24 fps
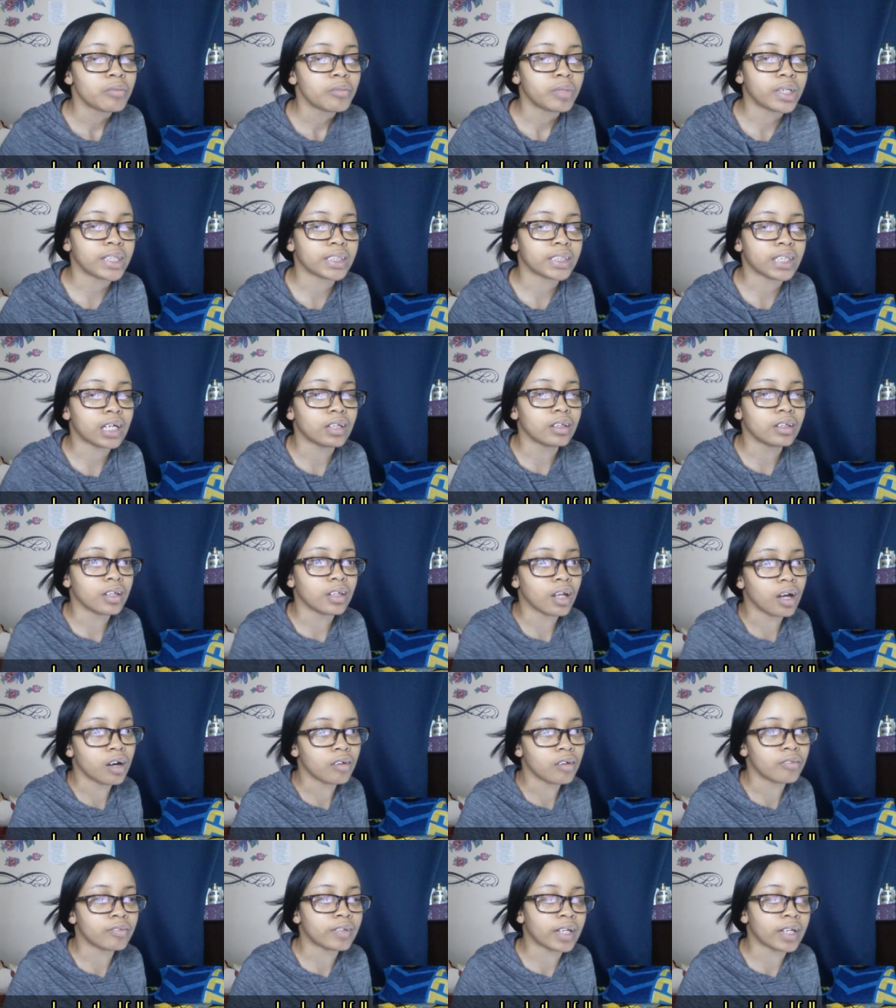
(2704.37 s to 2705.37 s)
because I
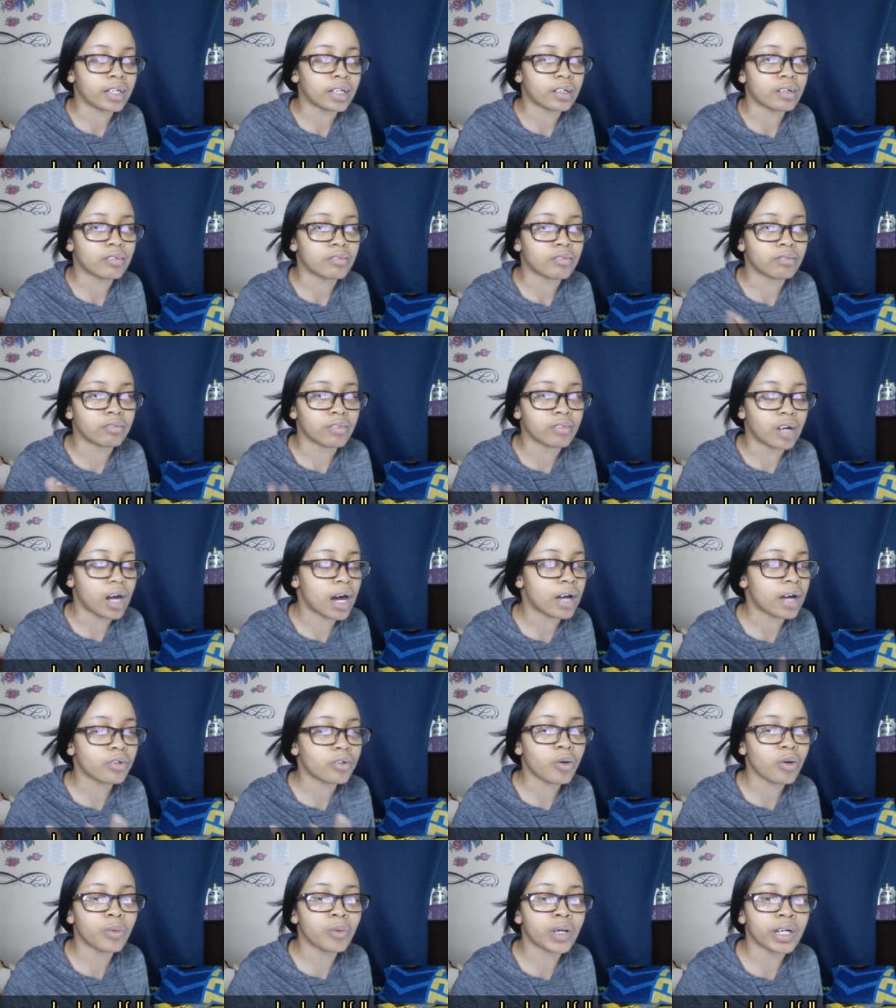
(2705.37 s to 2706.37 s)
love like I
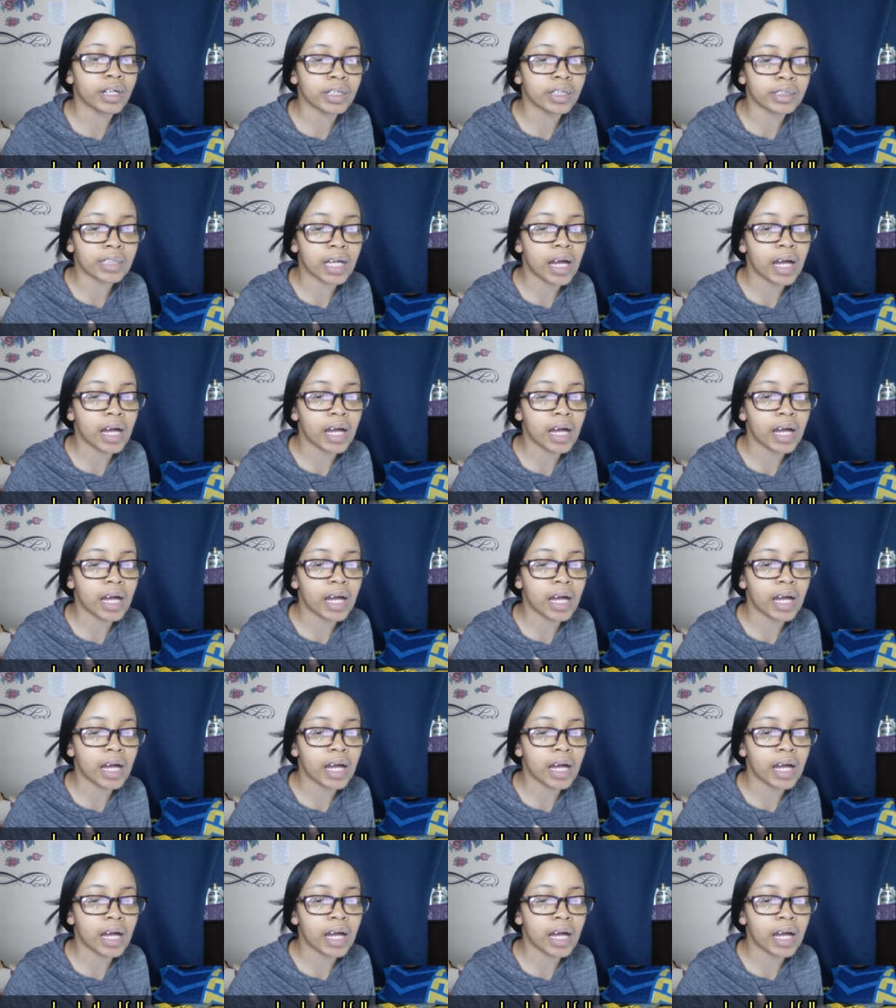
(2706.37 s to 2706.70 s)
don't know what it is.